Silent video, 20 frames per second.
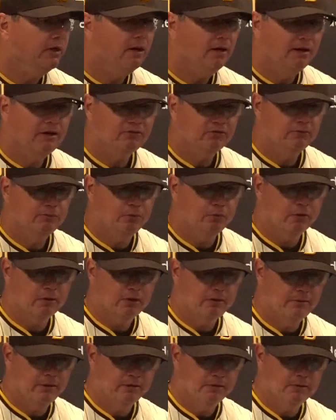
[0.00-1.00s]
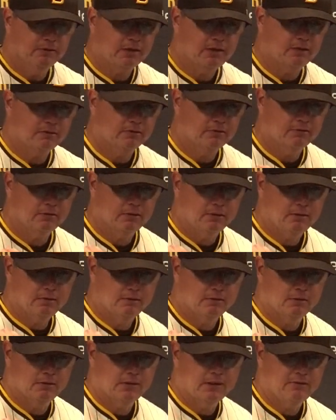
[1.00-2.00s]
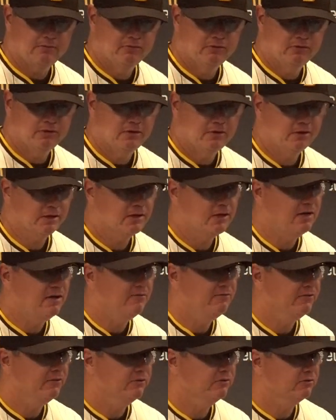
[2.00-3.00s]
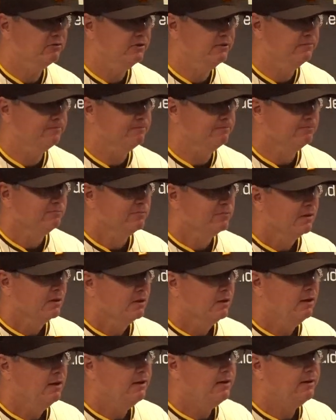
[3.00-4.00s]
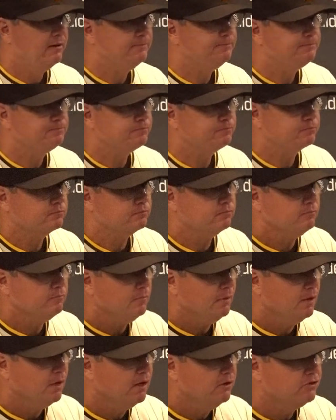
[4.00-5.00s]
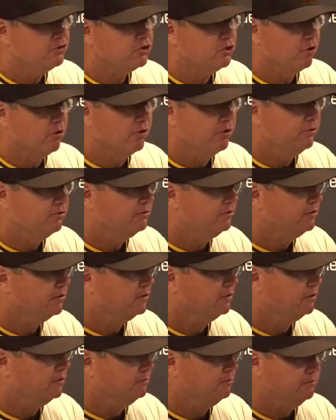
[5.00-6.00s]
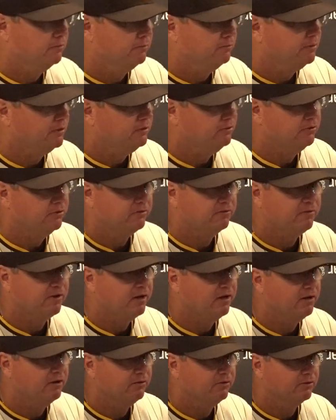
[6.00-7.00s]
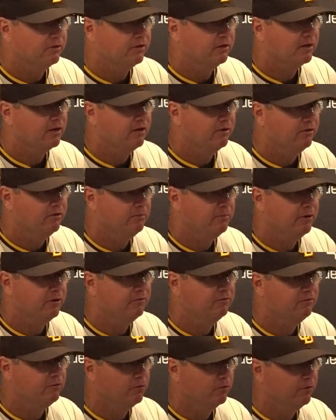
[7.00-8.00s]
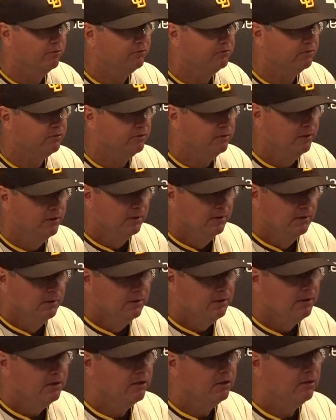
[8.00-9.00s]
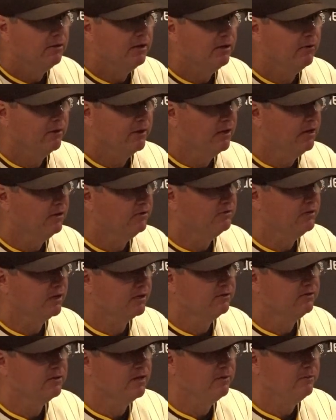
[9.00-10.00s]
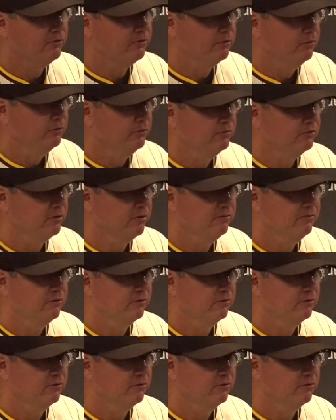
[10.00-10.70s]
Yeah, it's important. I mean, look, I have a ton of confidence in our starters. They're going to be just fine. They're going to carry the mail for us. And, you know, now we got our second time through, so I